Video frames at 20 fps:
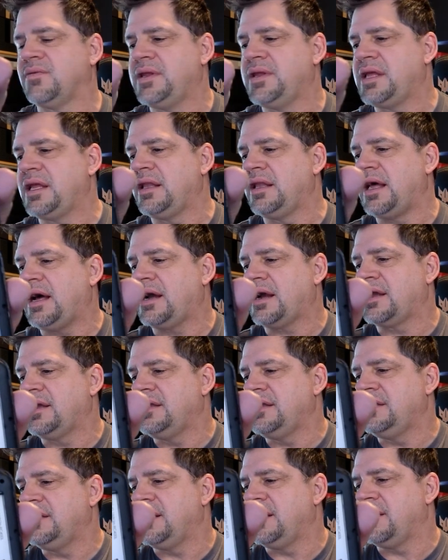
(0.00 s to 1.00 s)
way they lock
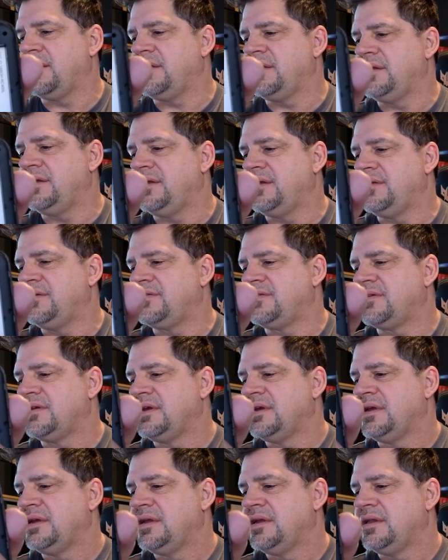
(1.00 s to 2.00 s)
in there is
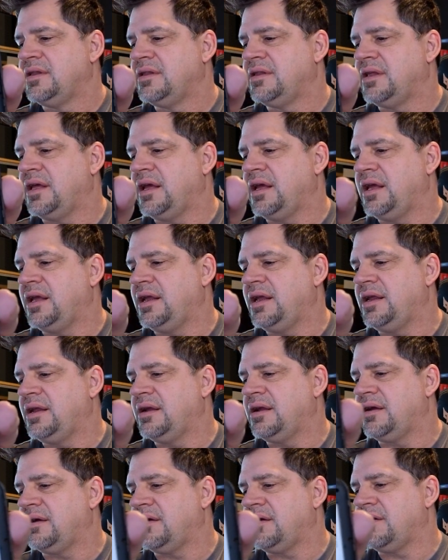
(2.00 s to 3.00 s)

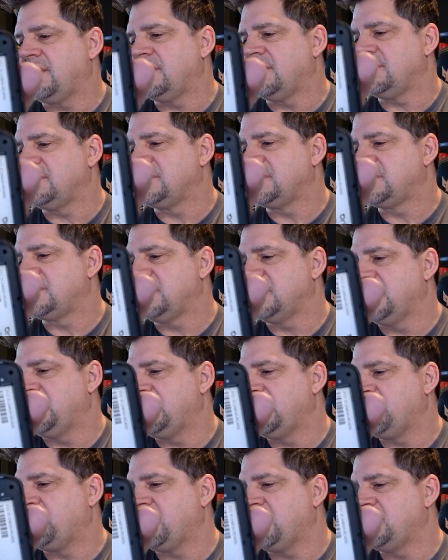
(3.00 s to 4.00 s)
they are
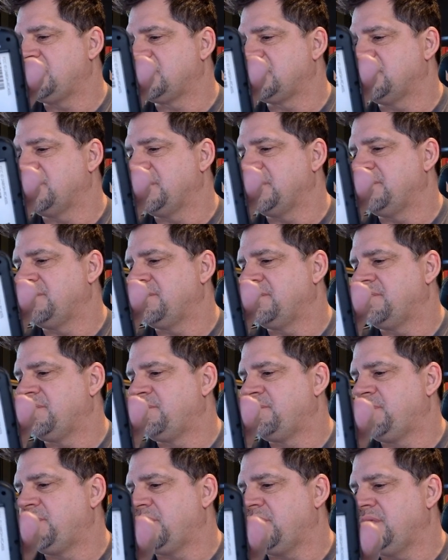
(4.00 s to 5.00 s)
slid into place. So we
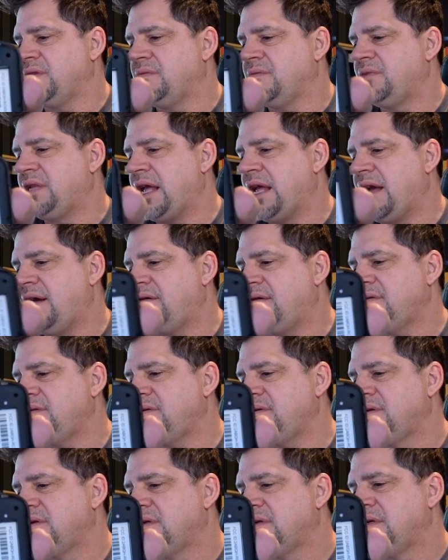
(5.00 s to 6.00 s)
pull them
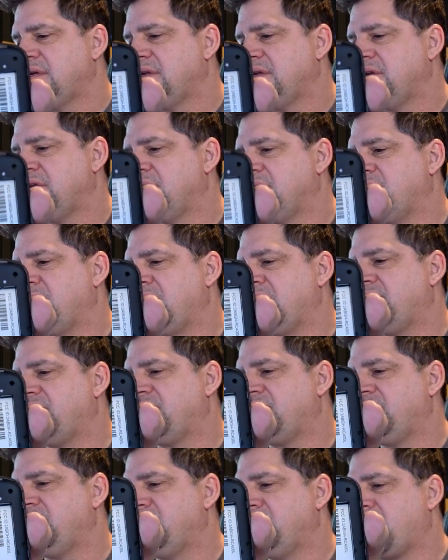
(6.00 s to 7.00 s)
down. You
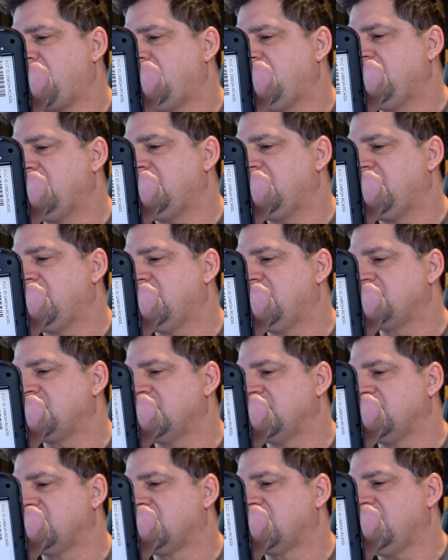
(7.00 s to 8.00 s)
probably didn't hear,
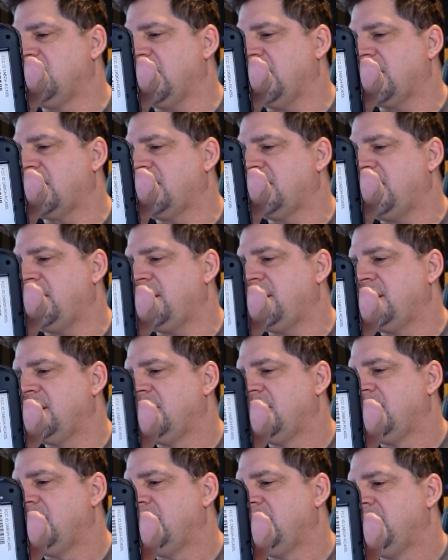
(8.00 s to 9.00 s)
there's a little click there.
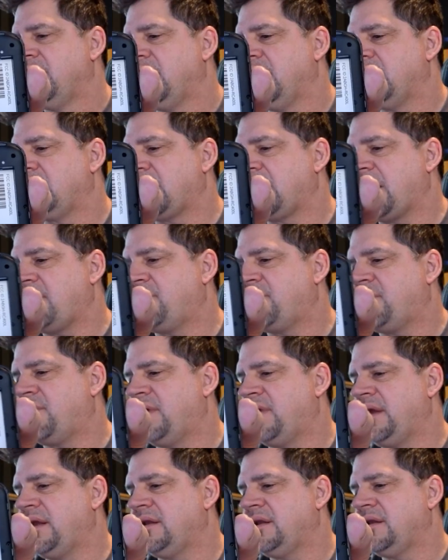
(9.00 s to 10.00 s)
And at that
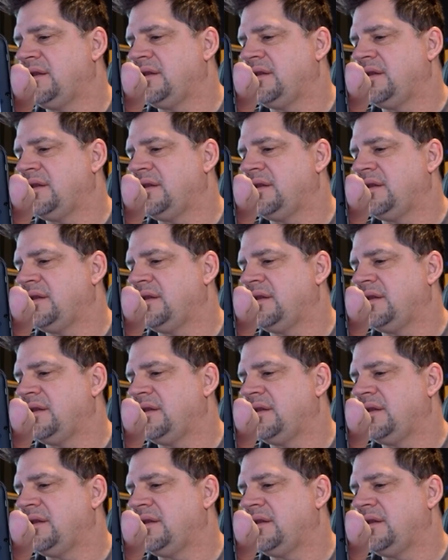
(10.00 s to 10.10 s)
point,